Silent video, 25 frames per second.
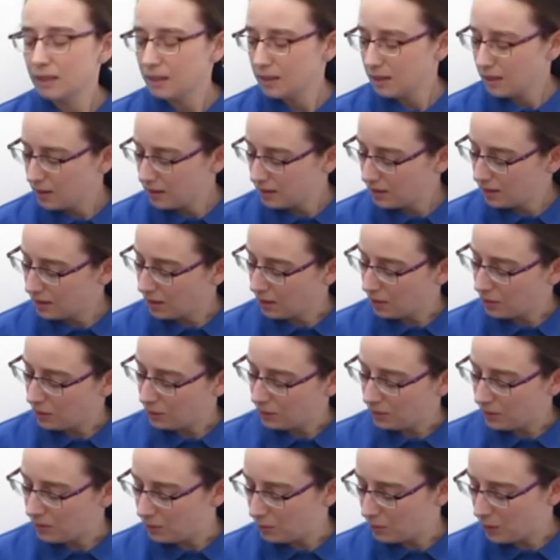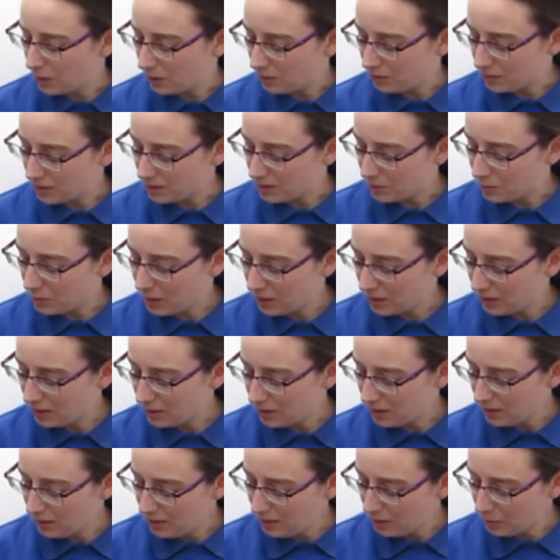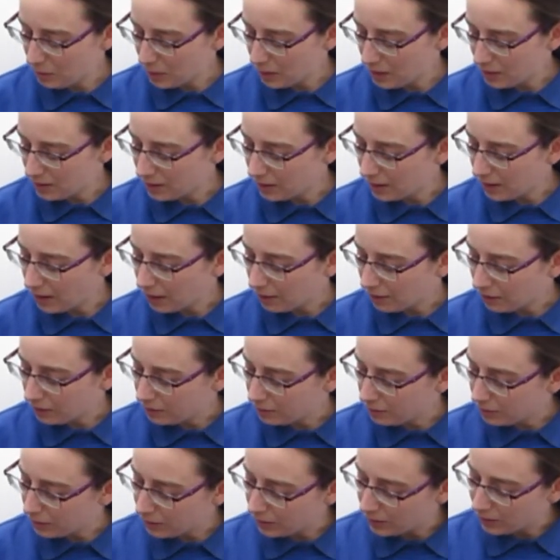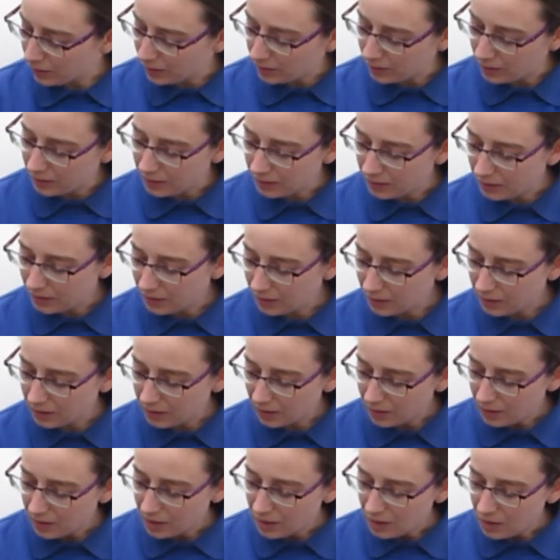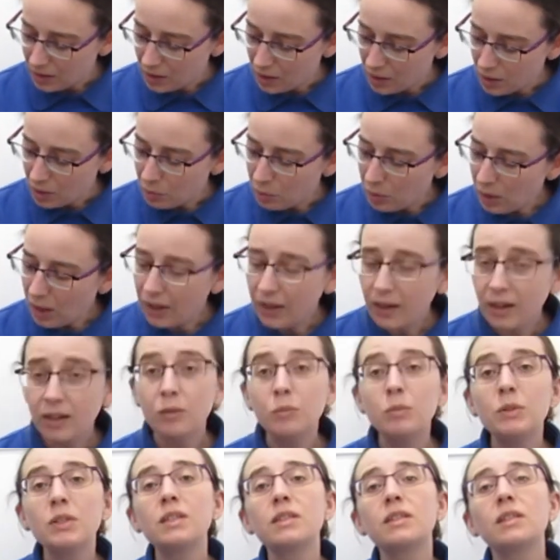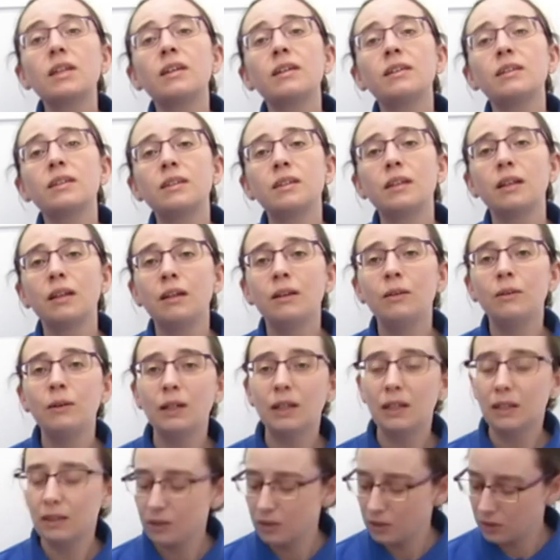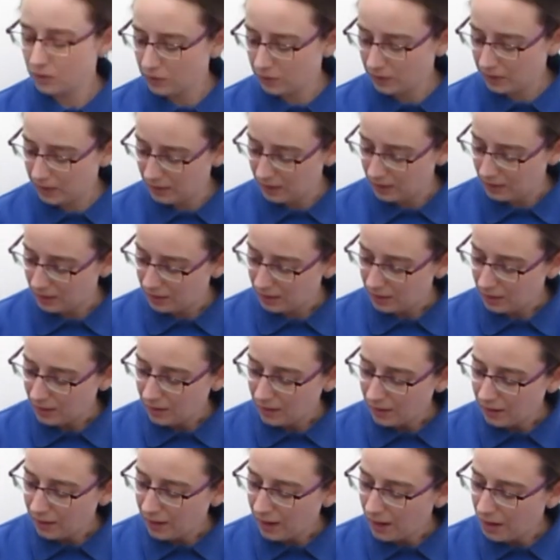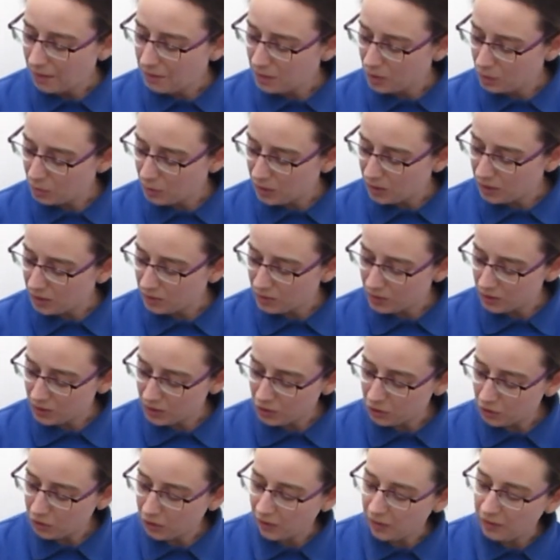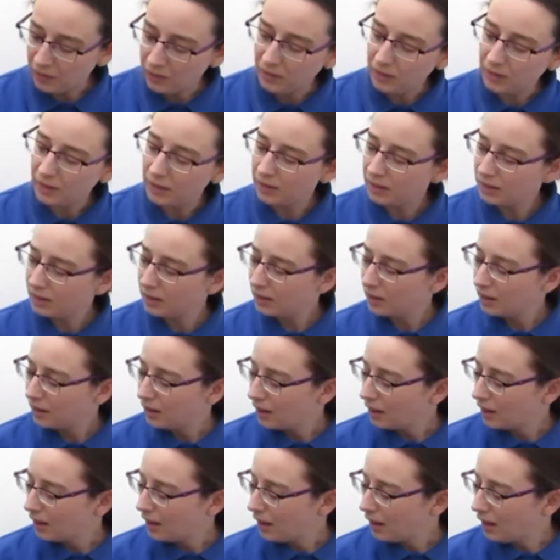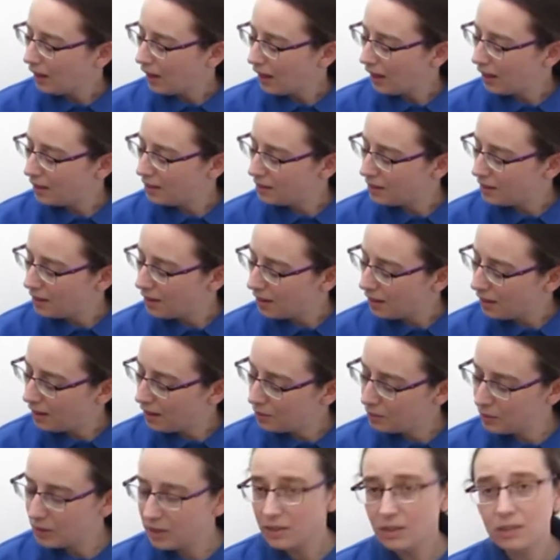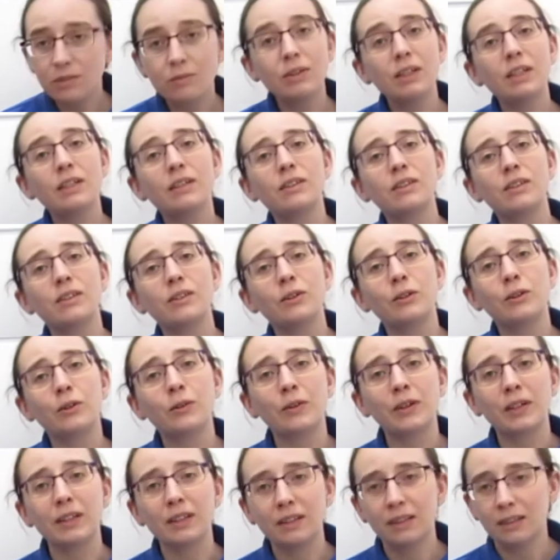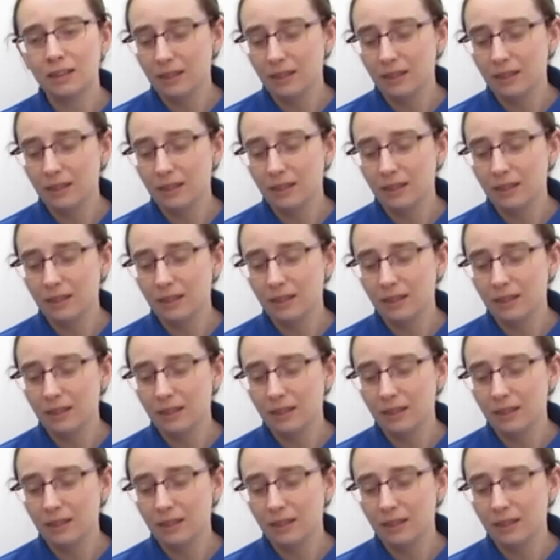So the world is a little bit scary for her. But I hope she's going to enjoy having a bit of a stroke. And I'm going to read a story,